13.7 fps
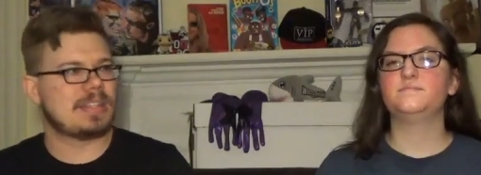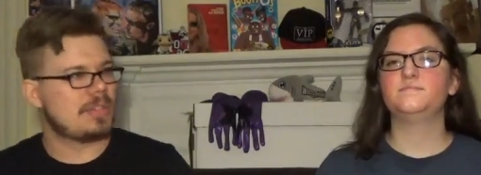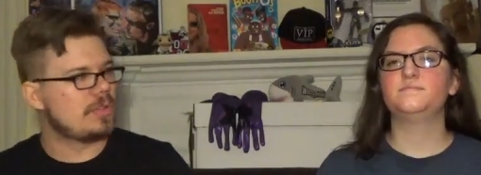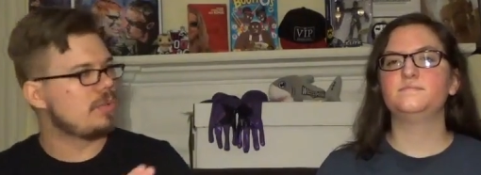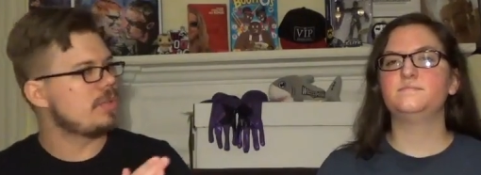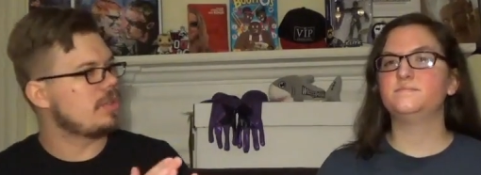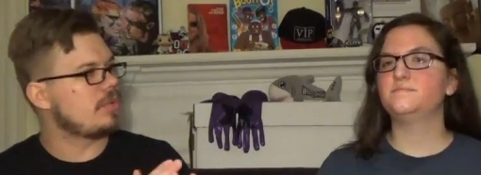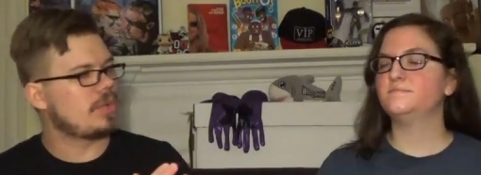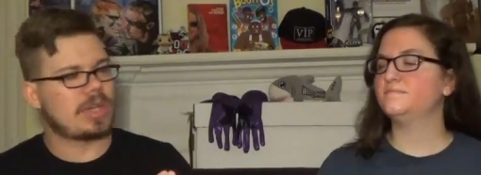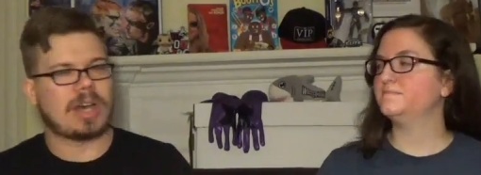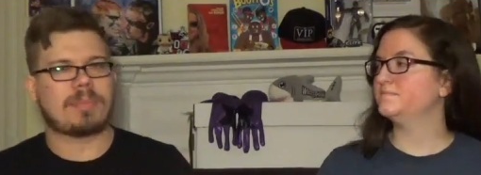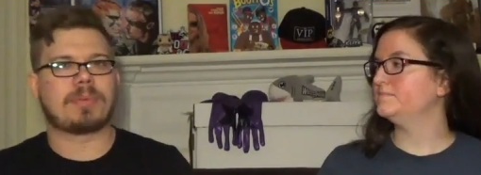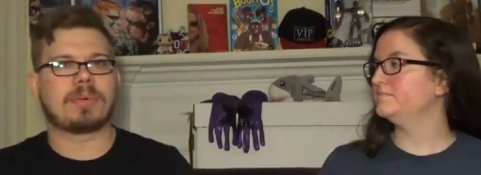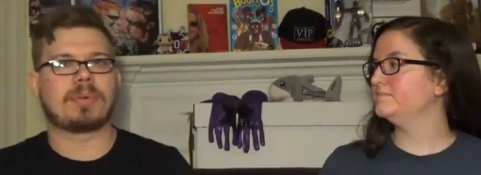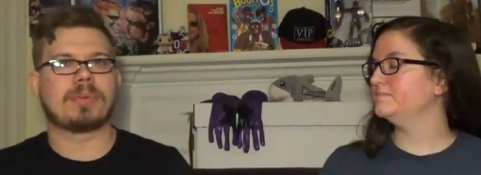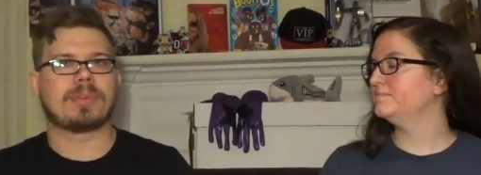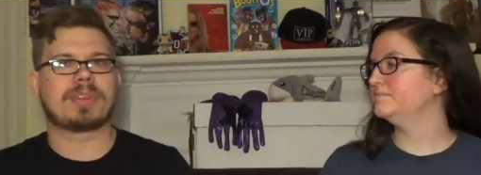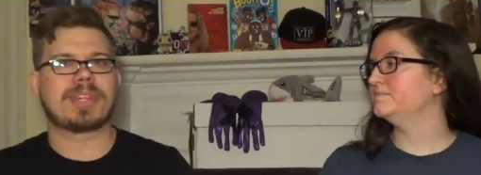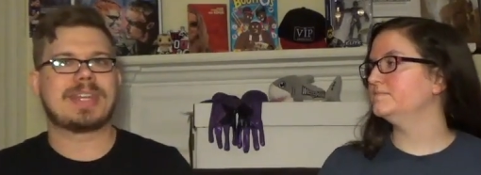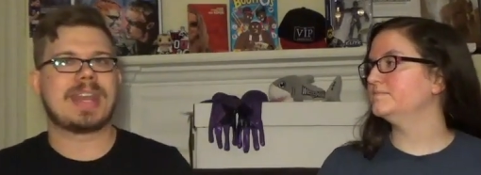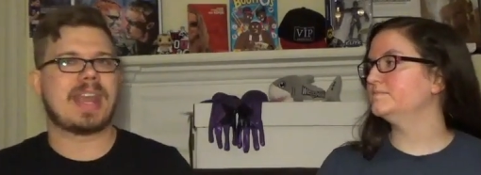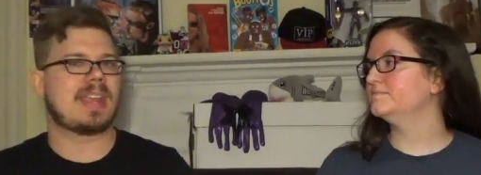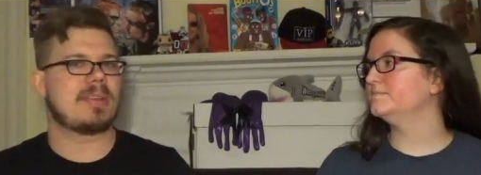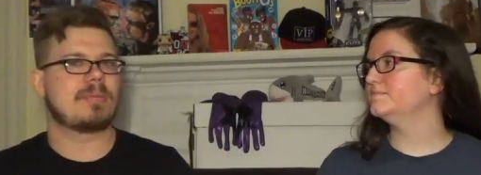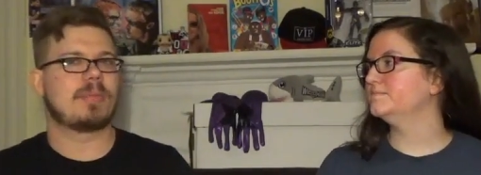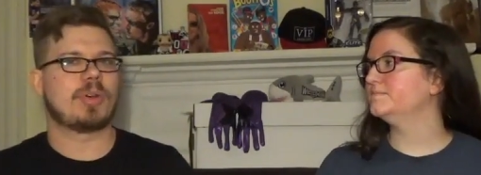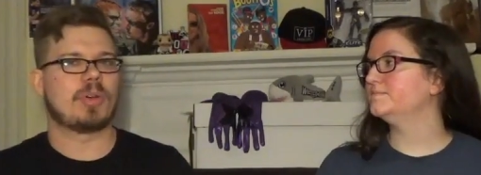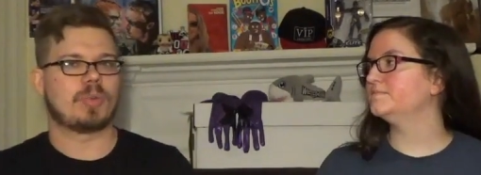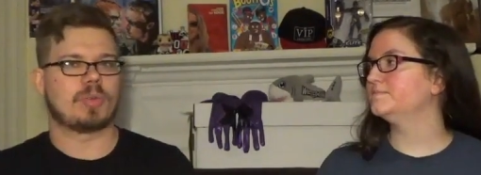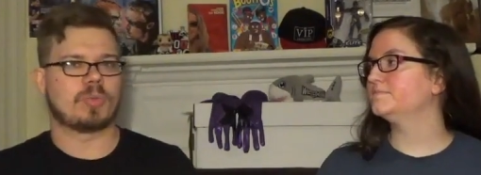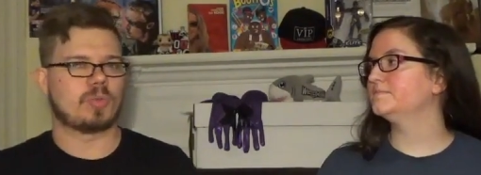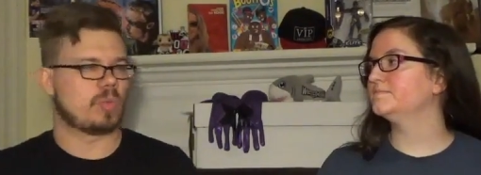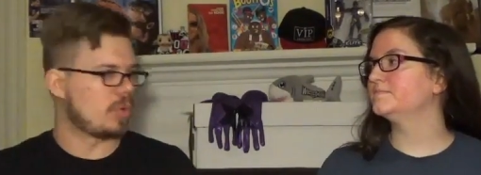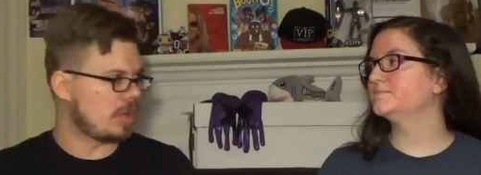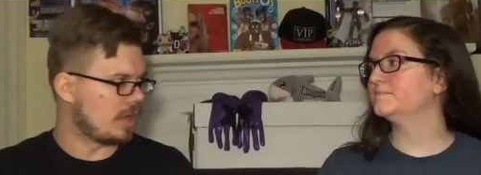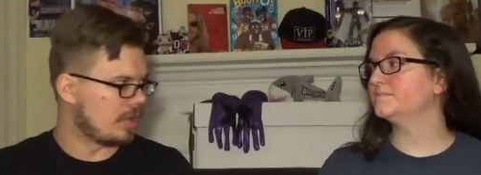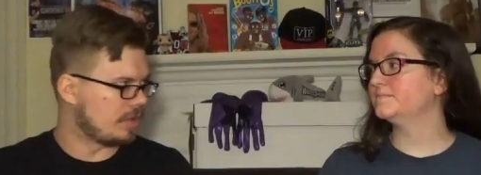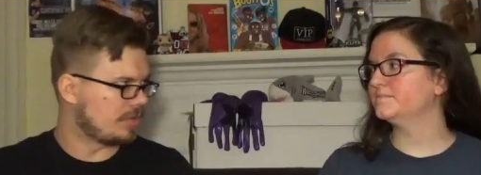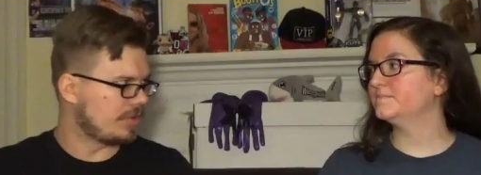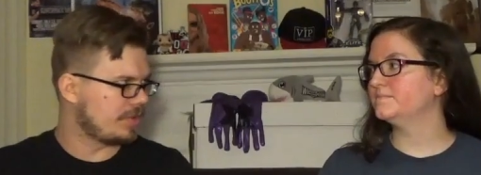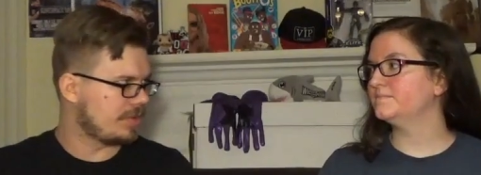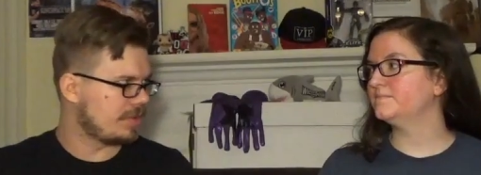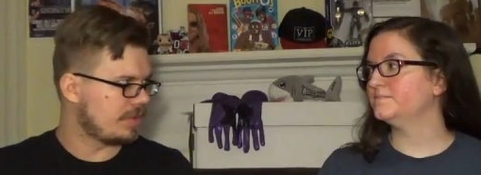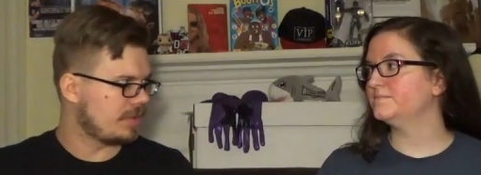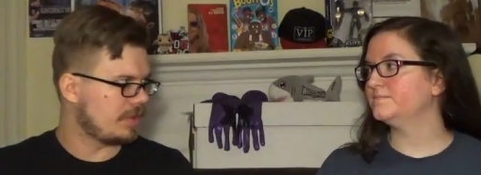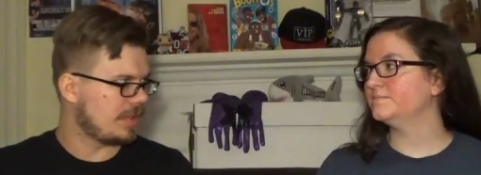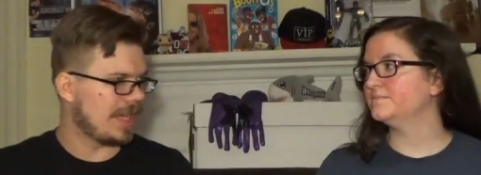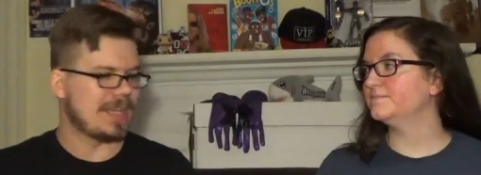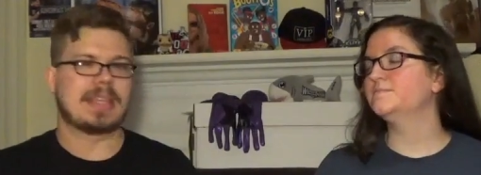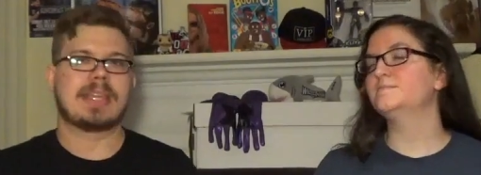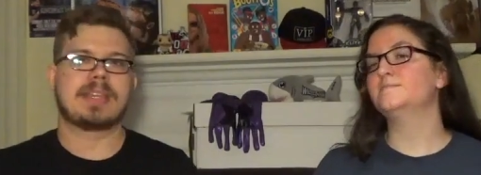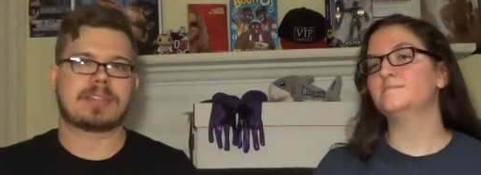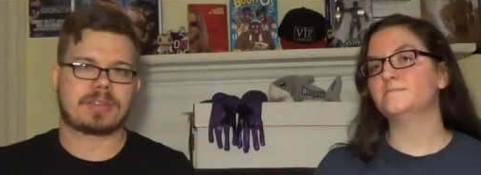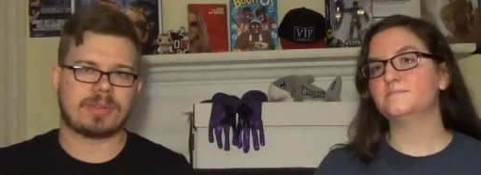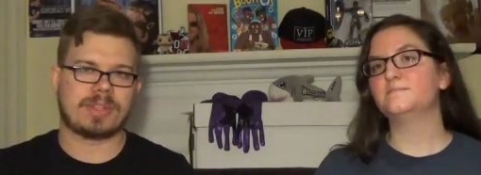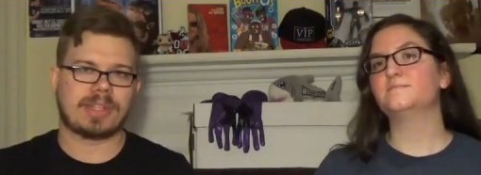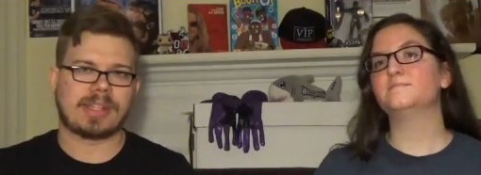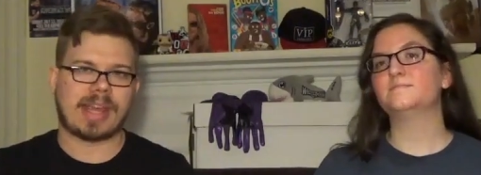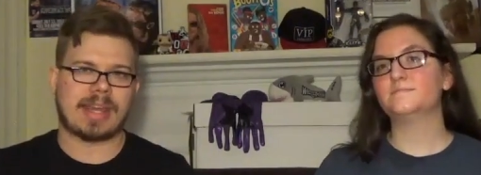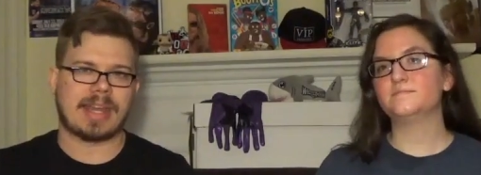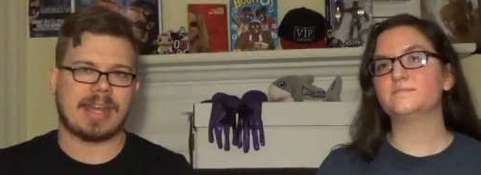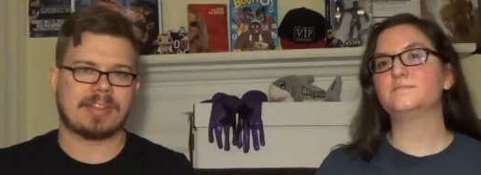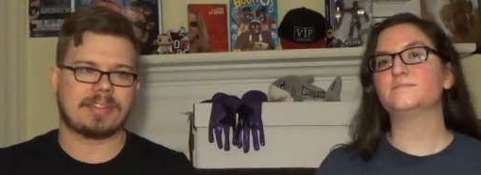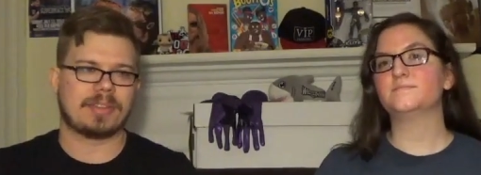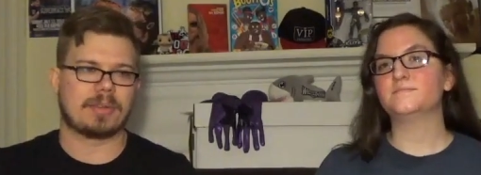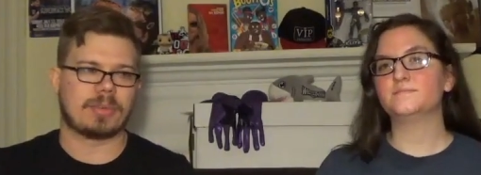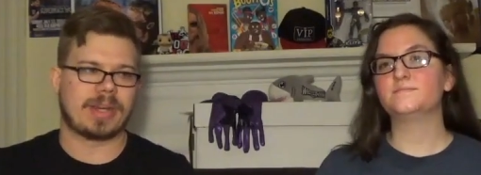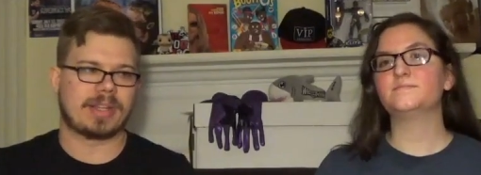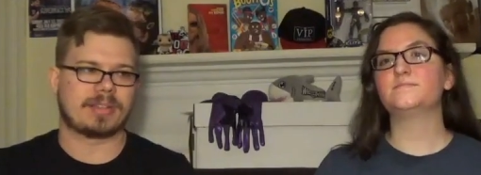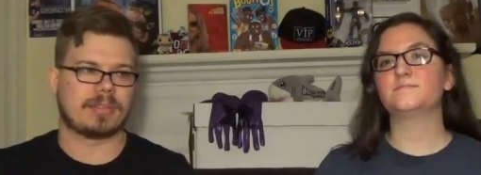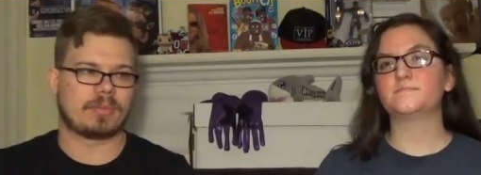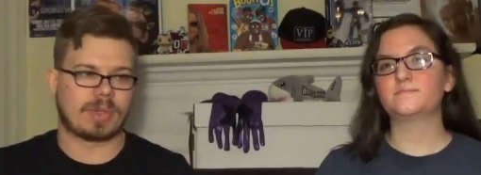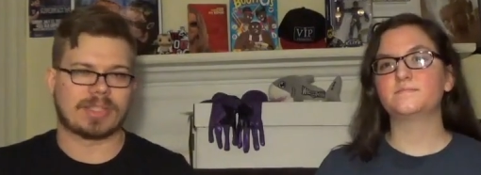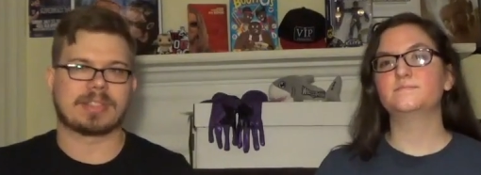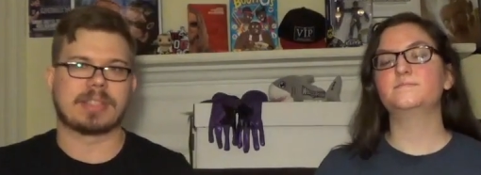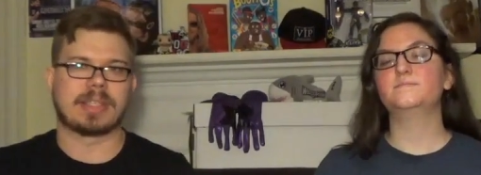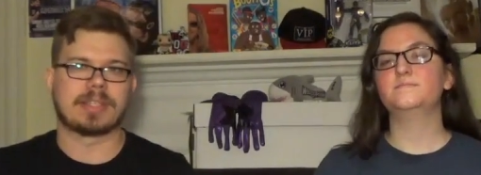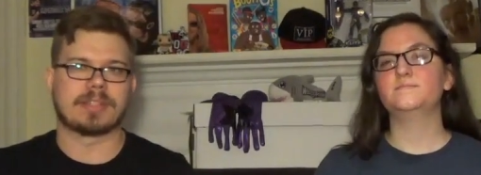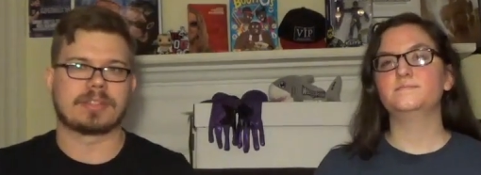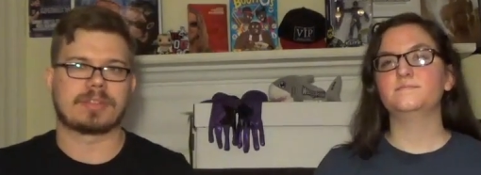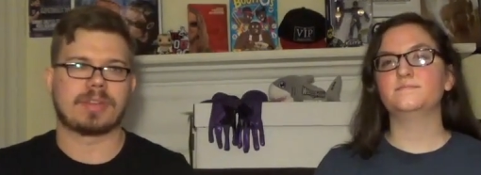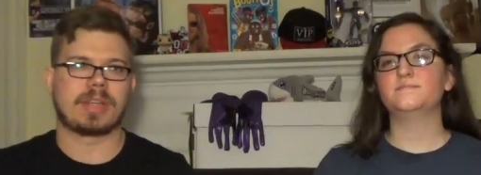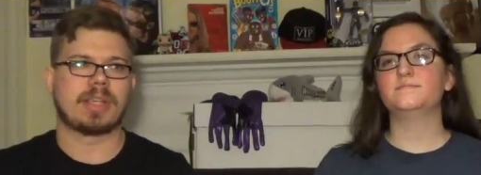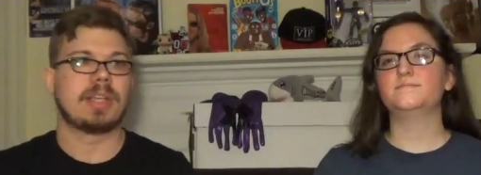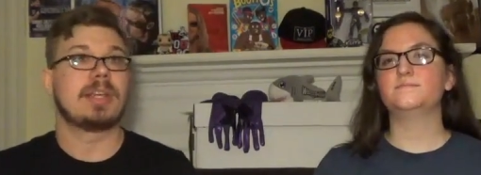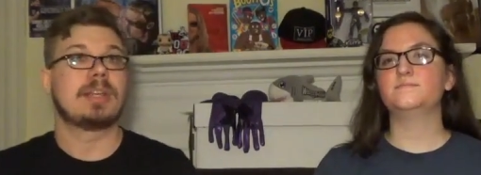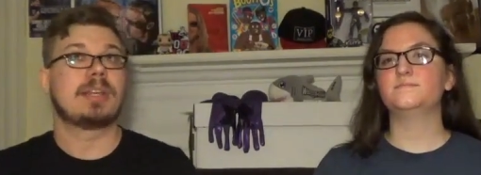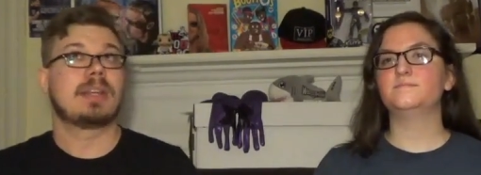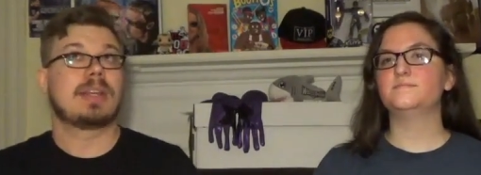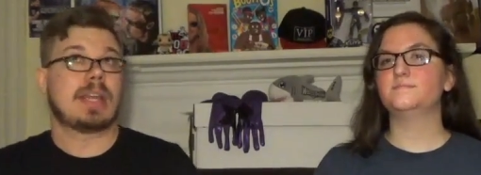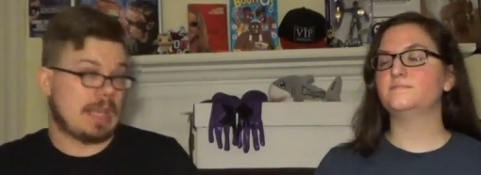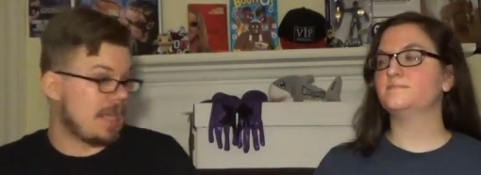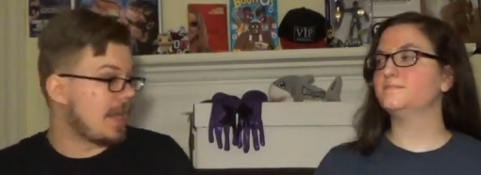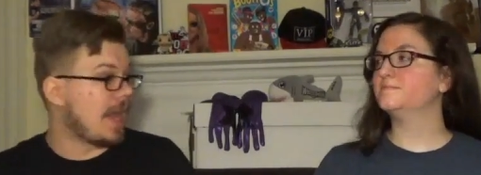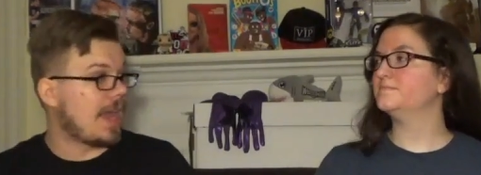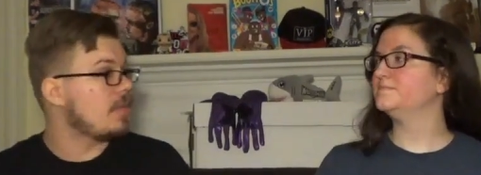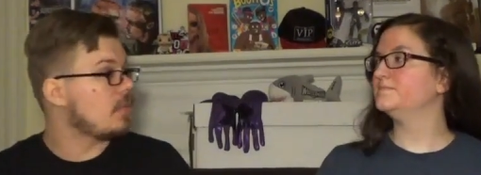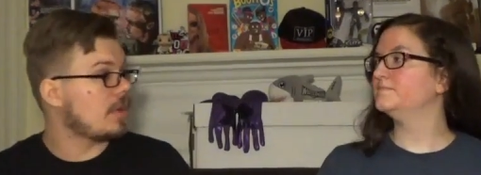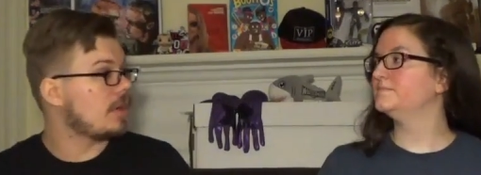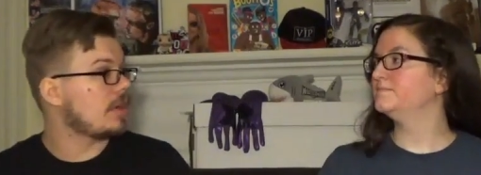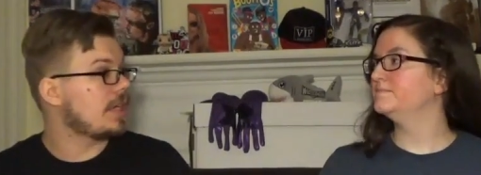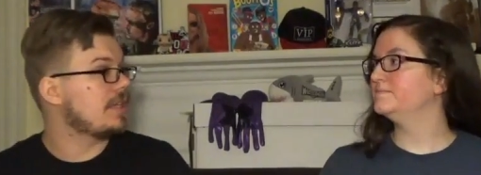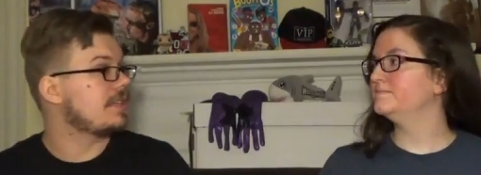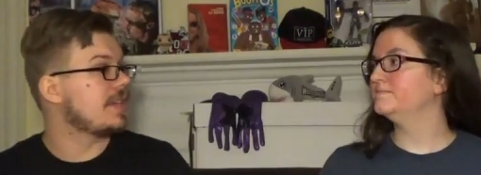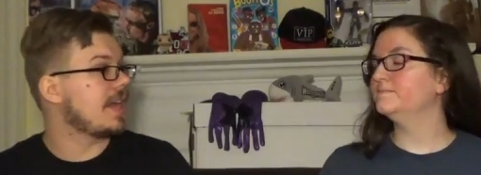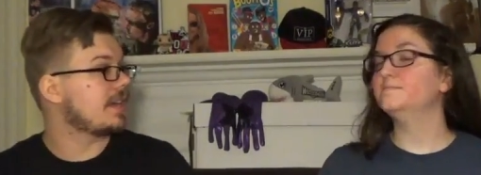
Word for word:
Speaker 1: you you couple the name Rhodes and the history that that has in the wrestling industry. He can work. He's an